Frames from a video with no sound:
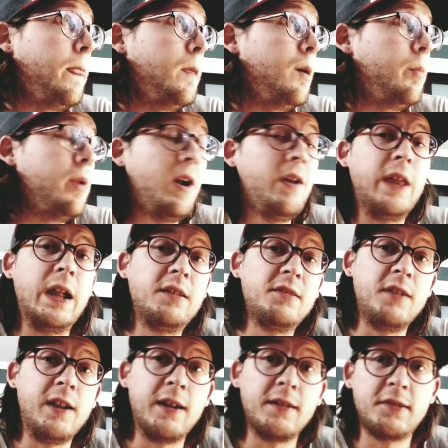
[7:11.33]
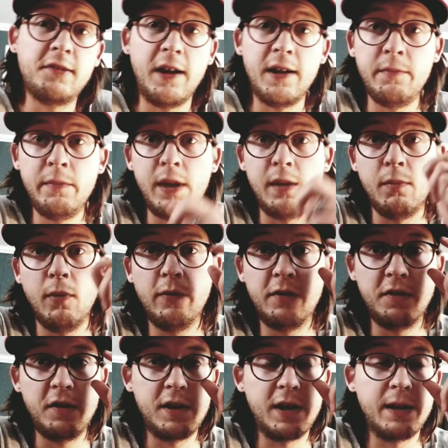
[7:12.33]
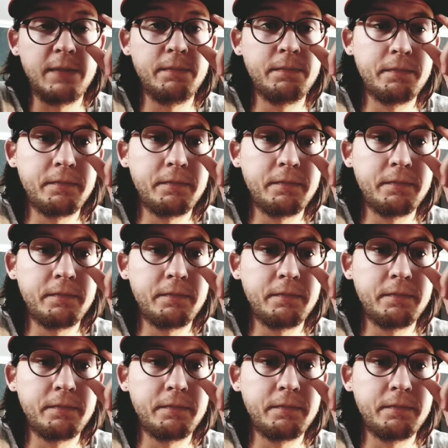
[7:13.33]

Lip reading: But all that's done outside of me most of the time.